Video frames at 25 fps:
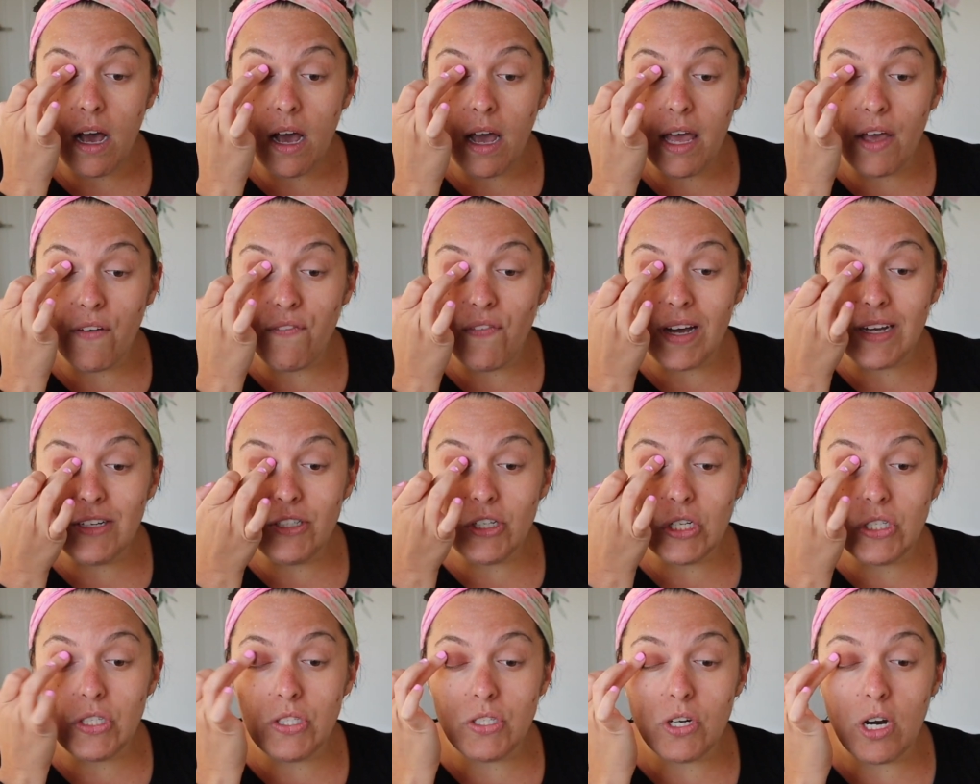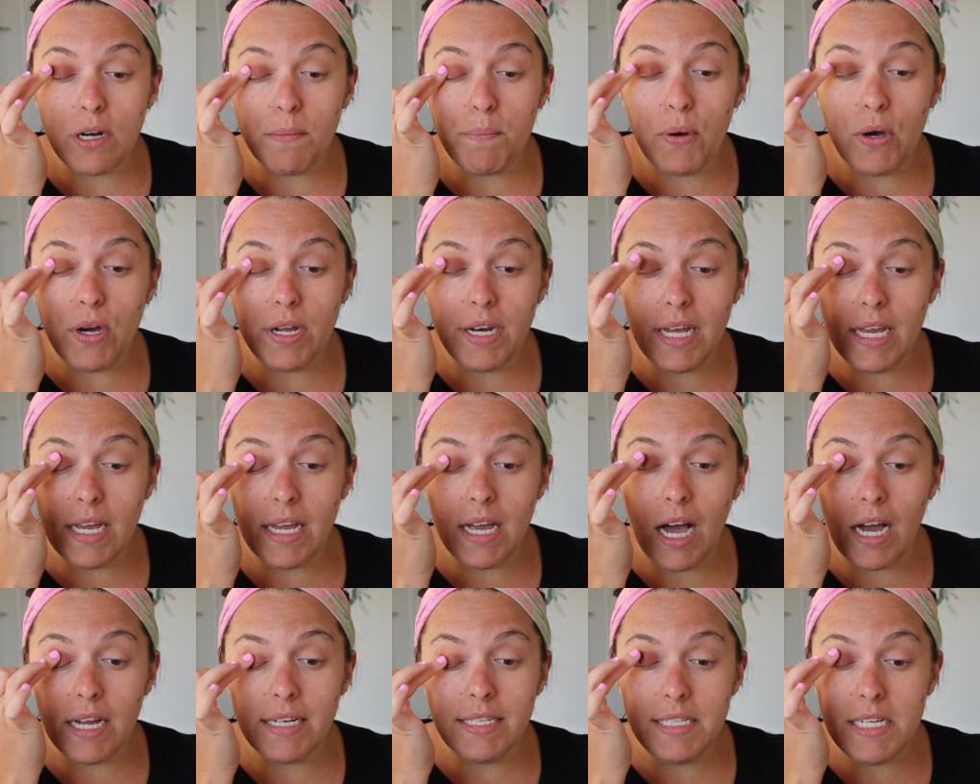If I just start
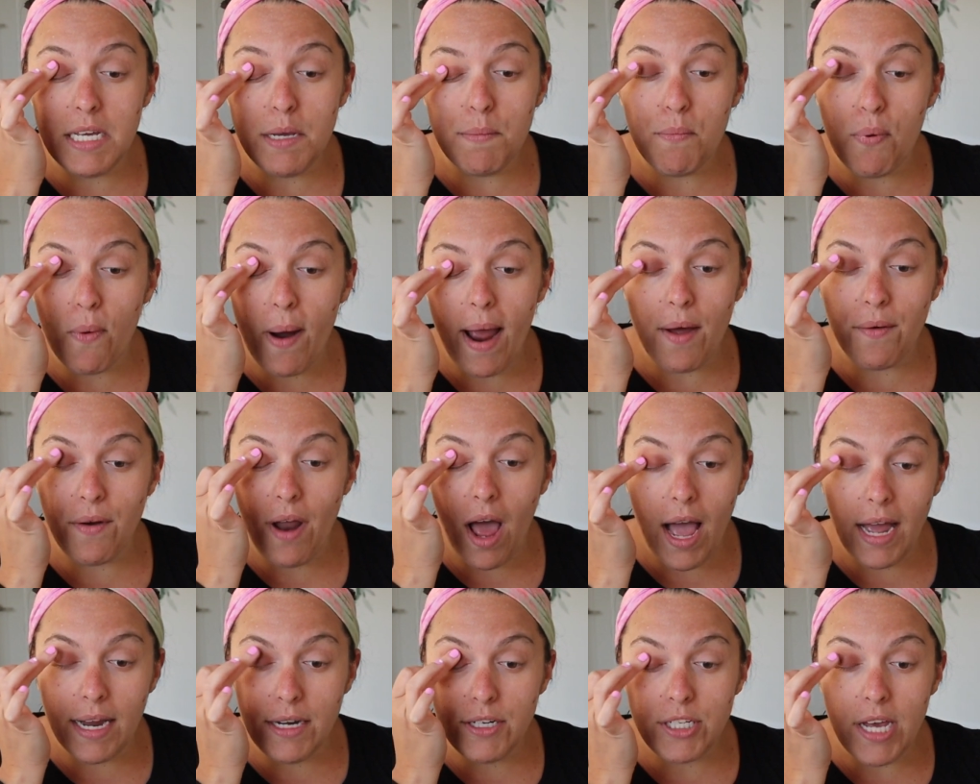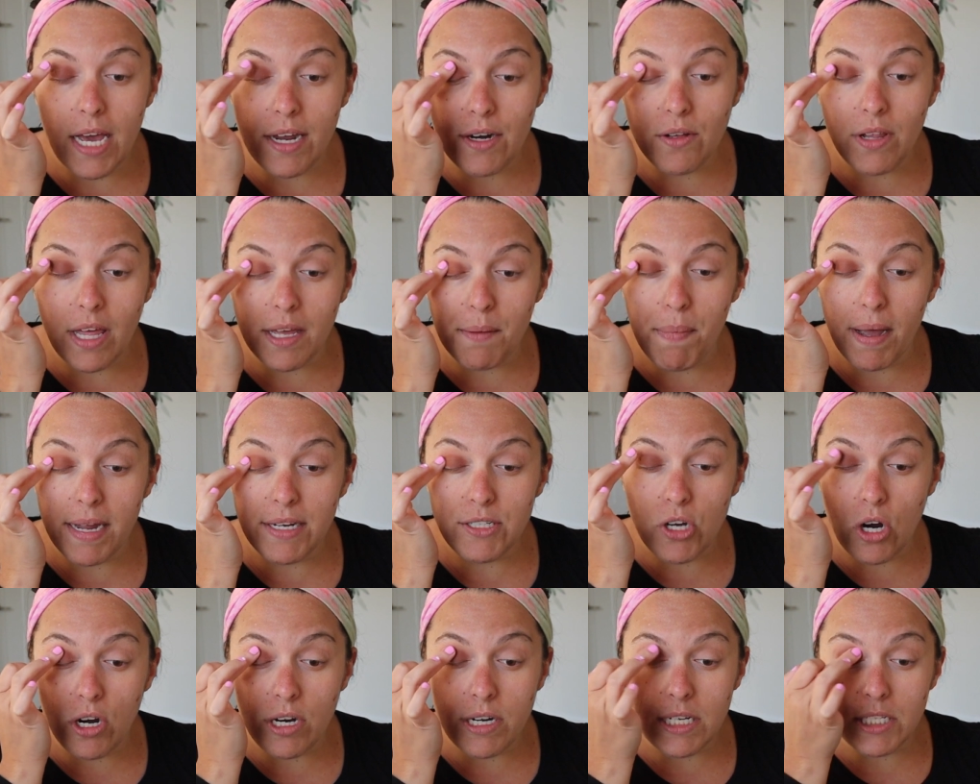putting a deep brown eyeshadow, like my
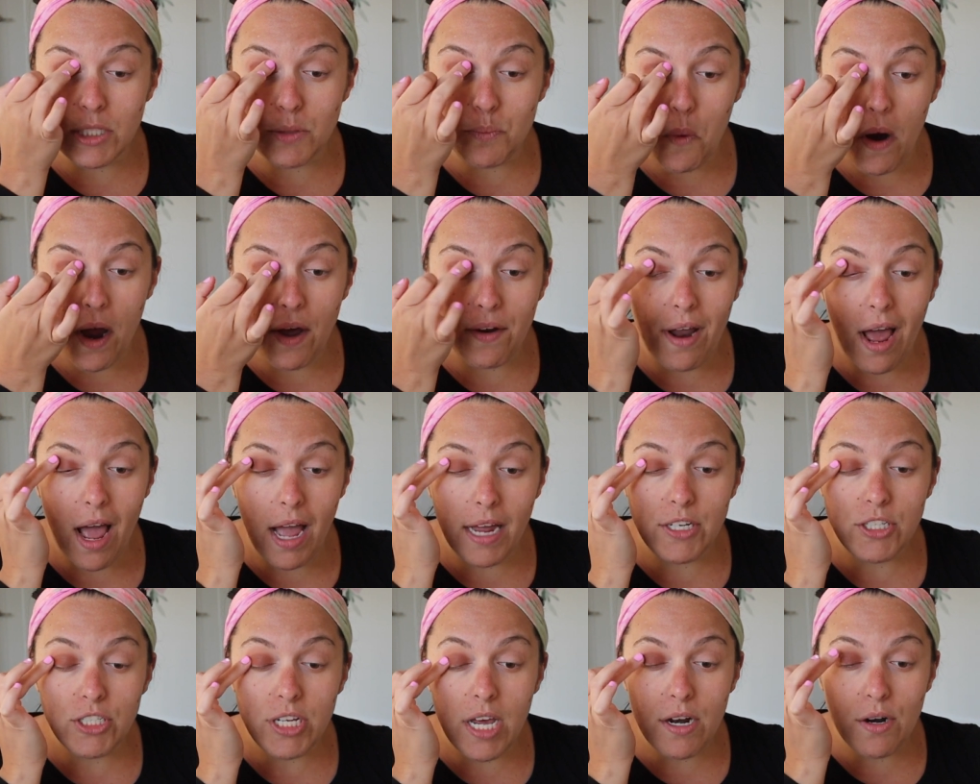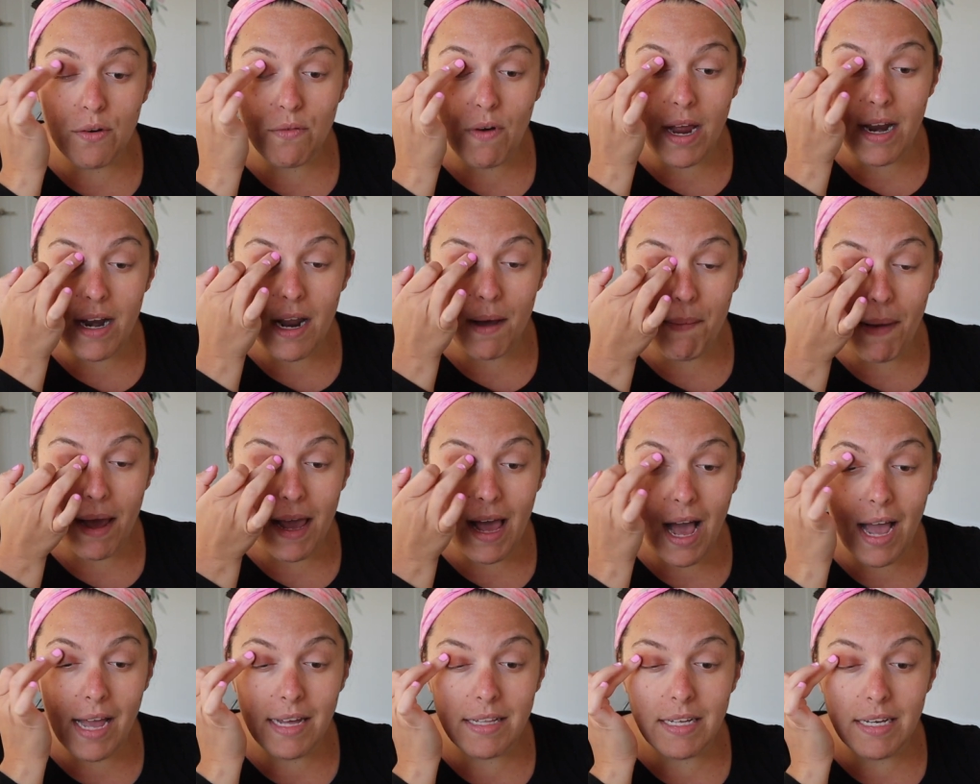darkest brown eyeshadow right on my
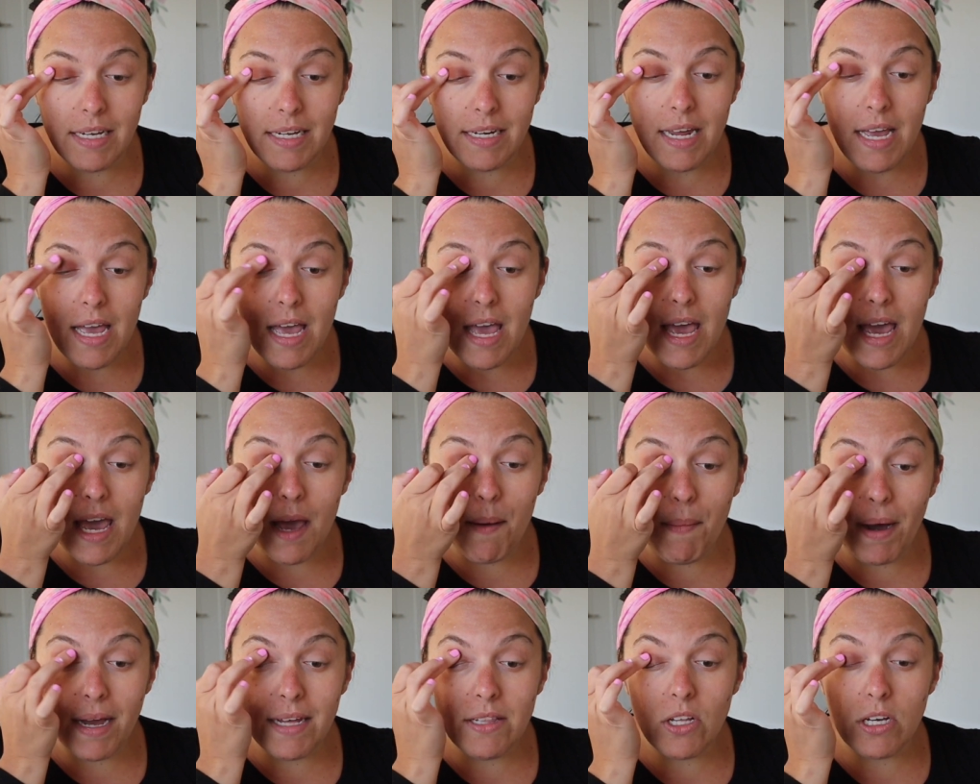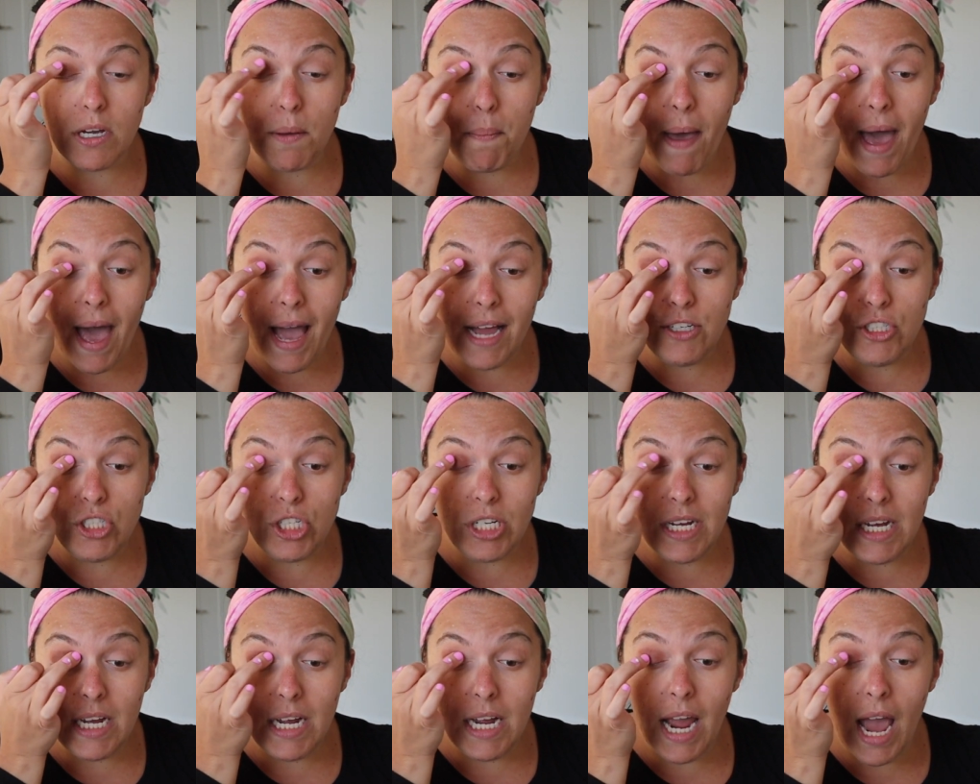eyelid, it might look
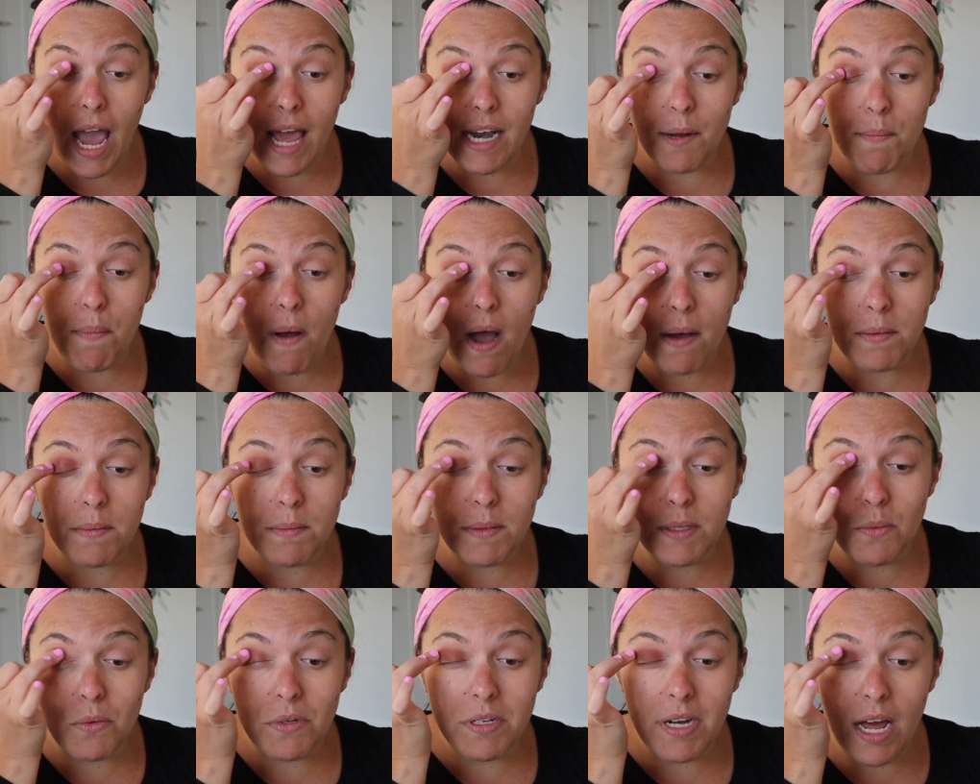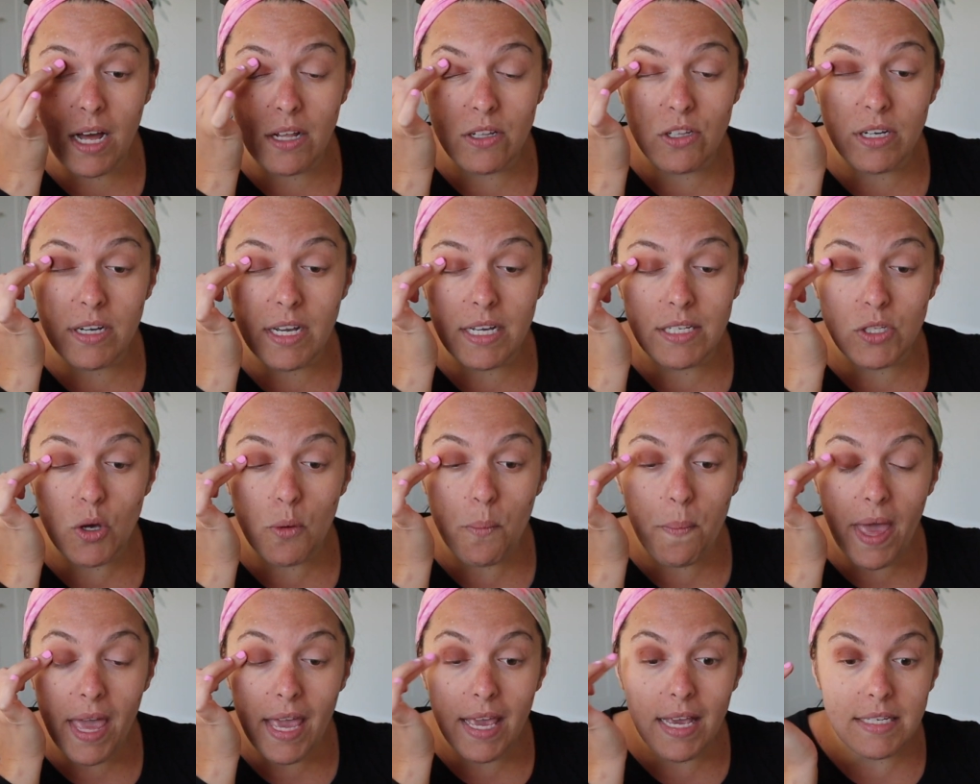patchy and it probably will not look as
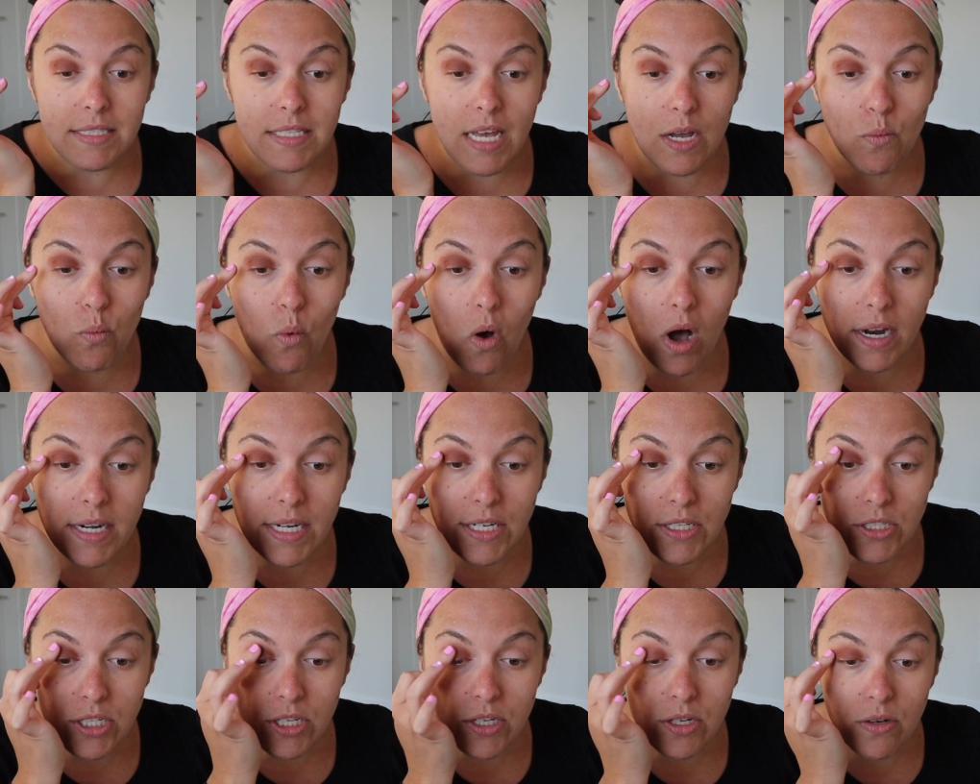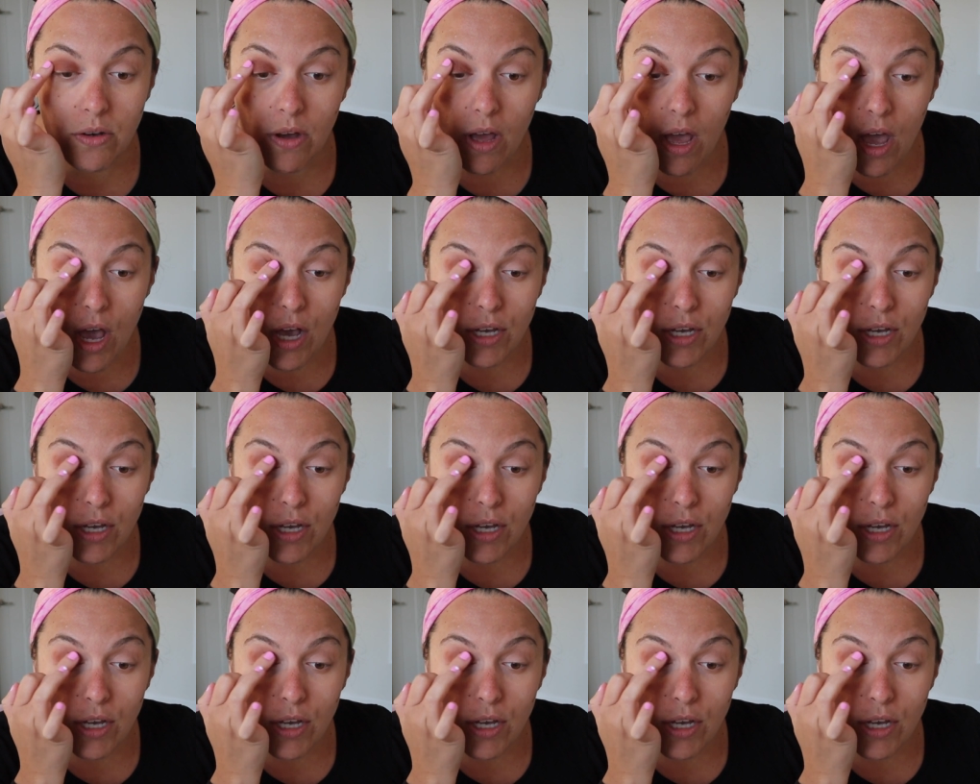opaque as I want it to.